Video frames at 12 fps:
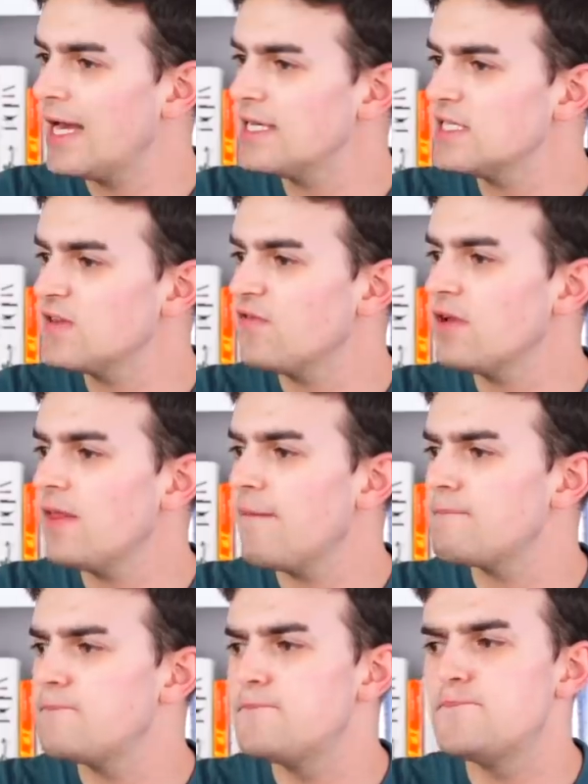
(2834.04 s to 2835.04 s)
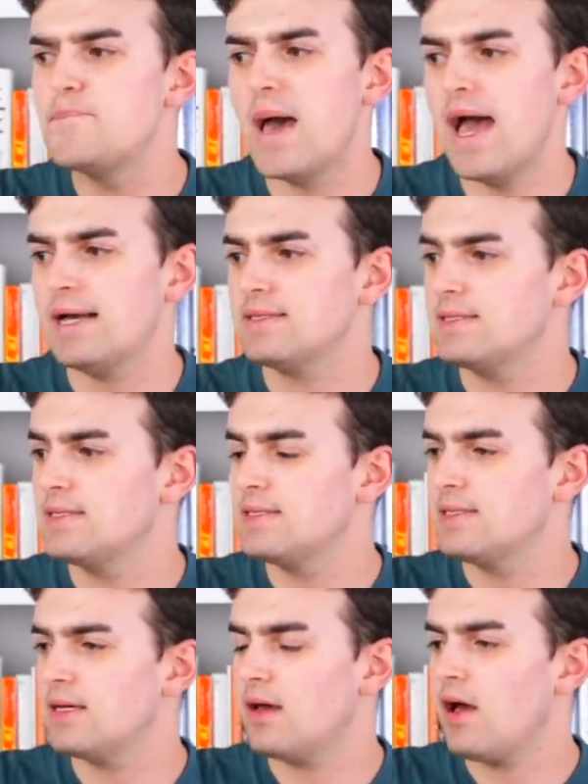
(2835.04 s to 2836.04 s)
As for the
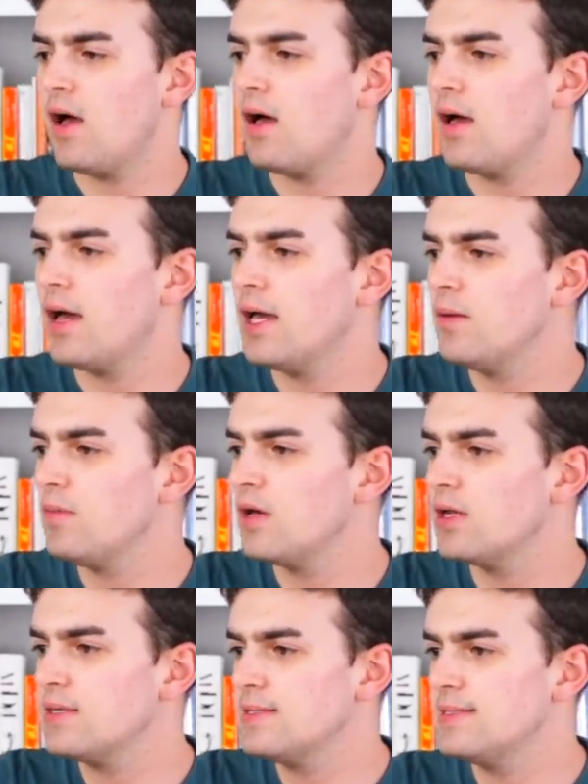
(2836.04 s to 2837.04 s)
best, I'm gonna